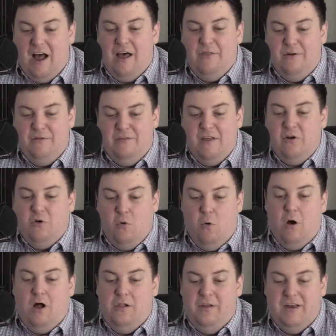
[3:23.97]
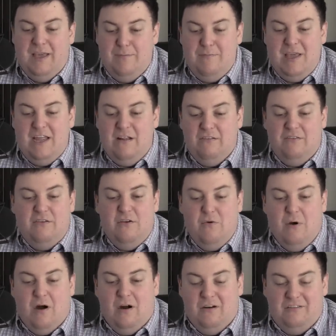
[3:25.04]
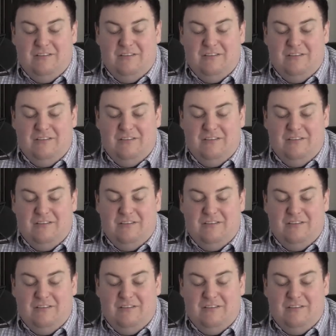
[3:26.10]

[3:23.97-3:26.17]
other than quality means you are